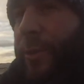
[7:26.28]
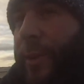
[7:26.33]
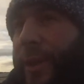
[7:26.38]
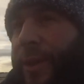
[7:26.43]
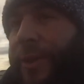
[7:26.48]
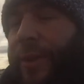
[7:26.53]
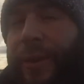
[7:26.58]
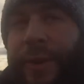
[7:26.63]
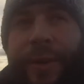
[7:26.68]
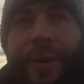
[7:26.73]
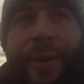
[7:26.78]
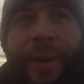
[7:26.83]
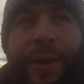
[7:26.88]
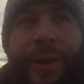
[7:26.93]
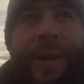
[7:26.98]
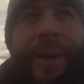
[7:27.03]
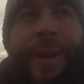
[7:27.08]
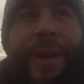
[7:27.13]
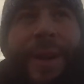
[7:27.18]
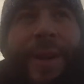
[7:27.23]
way through.
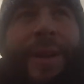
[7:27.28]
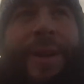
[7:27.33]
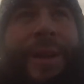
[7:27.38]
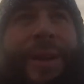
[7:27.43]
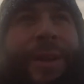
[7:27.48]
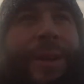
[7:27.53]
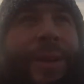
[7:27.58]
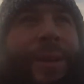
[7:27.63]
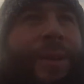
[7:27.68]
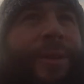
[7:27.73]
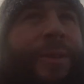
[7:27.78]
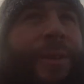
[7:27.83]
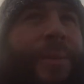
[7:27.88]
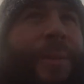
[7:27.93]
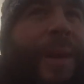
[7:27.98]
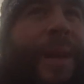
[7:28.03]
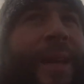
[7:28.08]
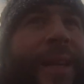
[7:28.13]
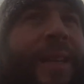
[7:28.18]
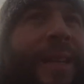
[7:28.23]
So I
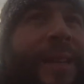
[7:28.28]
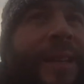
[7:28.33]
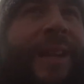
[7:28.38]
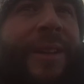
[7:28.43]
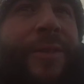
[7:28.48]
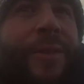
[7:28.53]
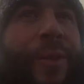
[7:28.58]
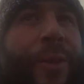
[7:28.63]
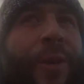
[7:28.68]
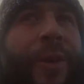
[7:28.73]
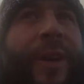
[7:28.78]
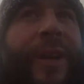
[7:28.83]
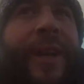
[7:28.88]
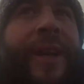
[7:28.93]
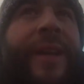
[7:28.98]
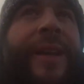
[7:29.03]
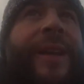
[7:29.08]
might continue on.